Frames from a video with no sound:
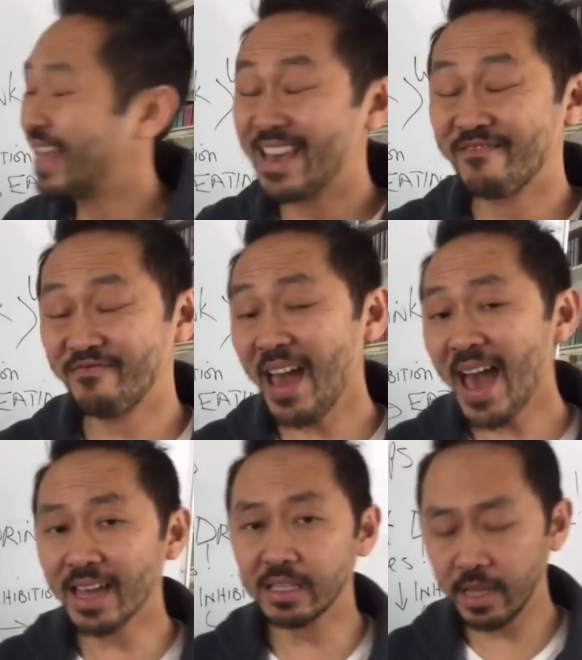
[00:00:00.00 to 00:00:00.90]
In
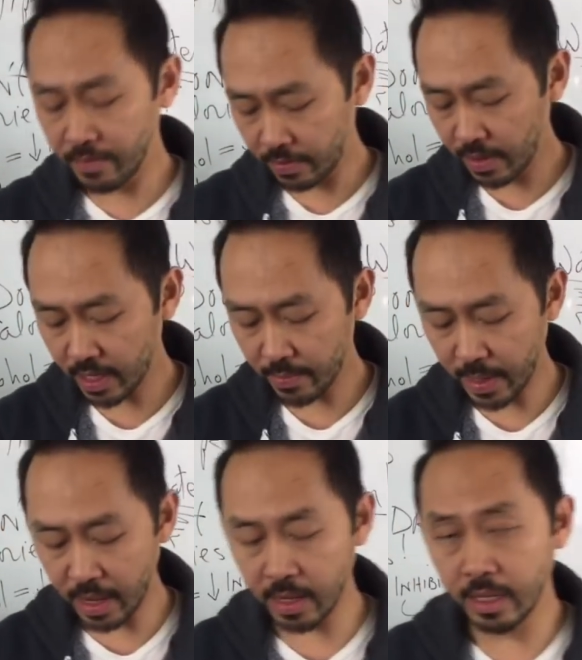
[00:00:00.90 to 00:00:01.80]
fact, if you think
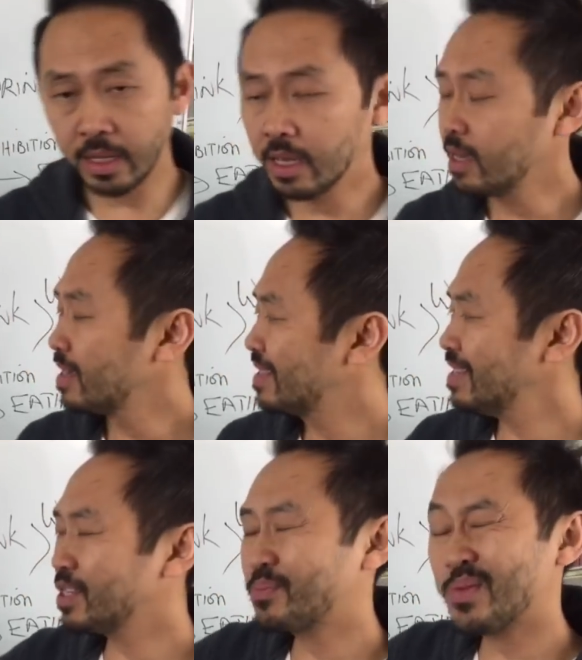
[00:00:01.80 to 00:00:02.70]
about this
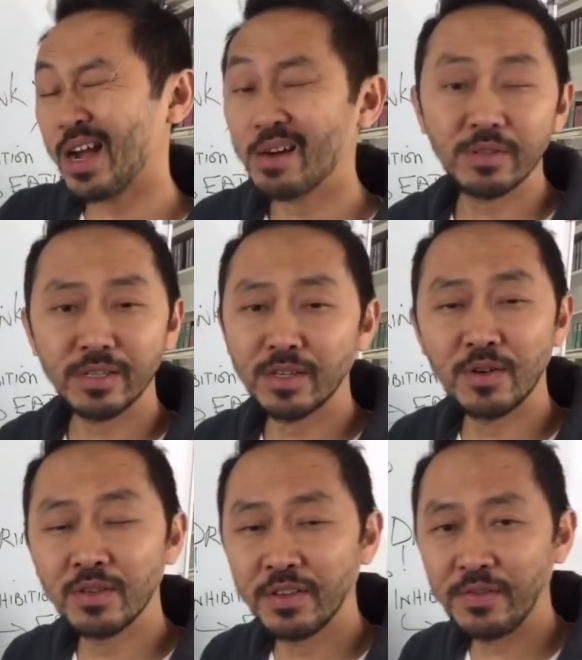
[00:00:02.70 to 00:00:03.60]
is probably the
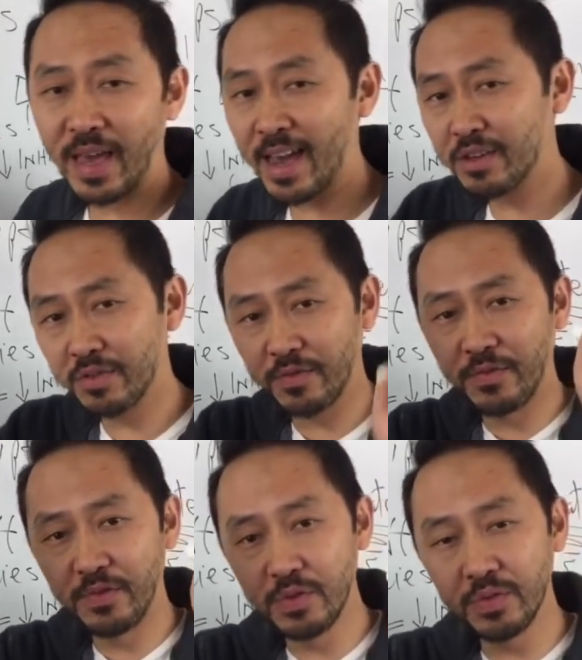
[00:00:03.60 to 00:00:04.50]
only actual
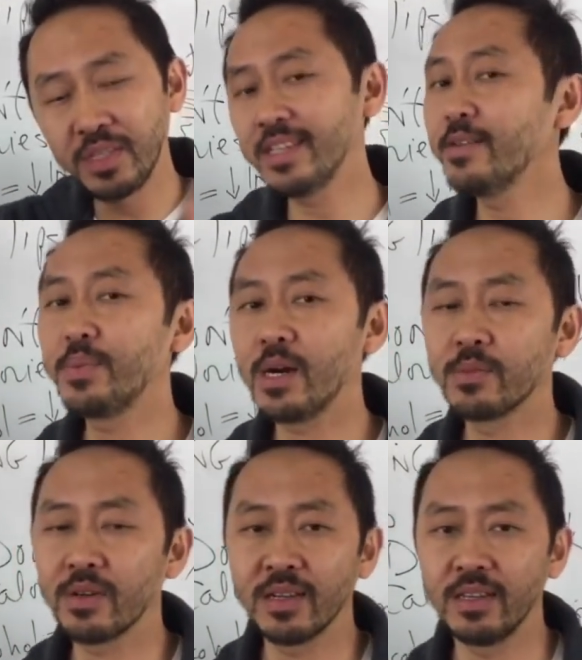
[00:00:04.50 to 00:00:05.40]
food tip I'm
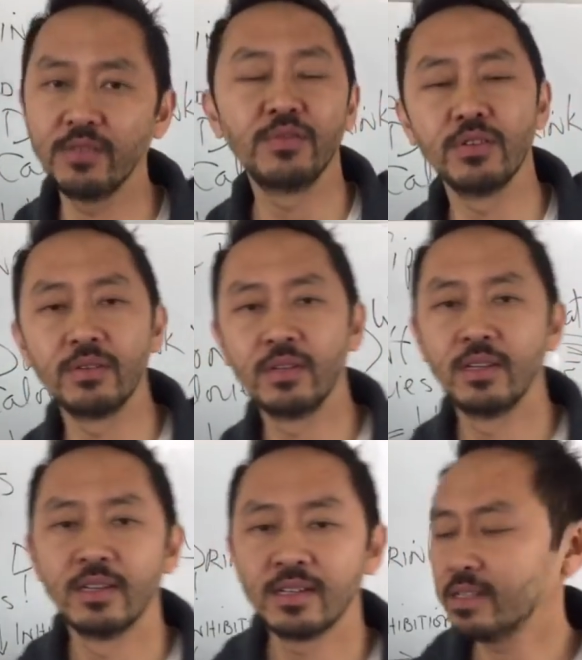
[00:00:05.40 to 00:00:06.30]
going to give you
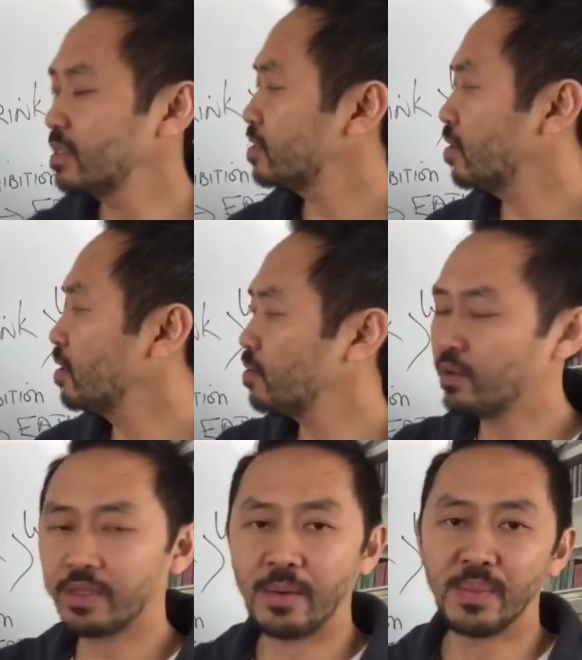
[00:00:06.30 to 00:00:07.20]
because it's the only
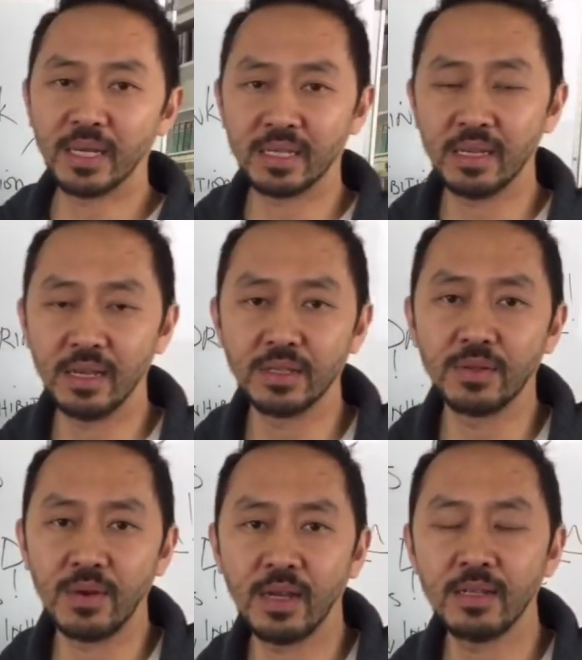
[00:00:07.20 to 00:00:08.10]
one that makes sense,
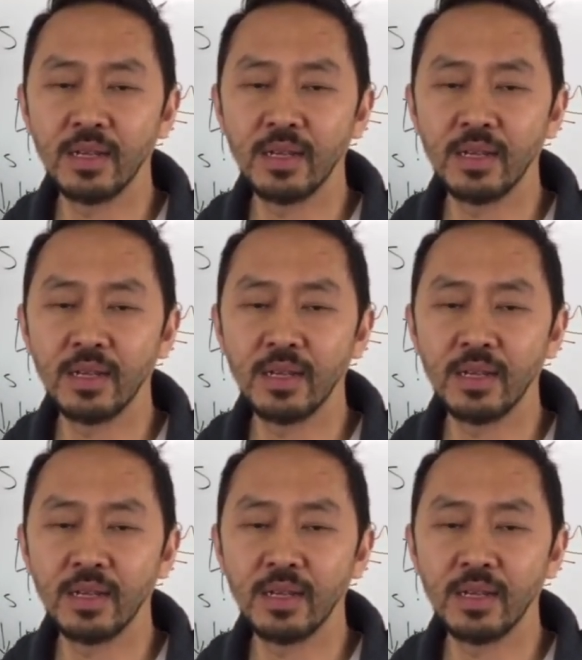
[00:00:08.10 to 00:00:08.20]
right?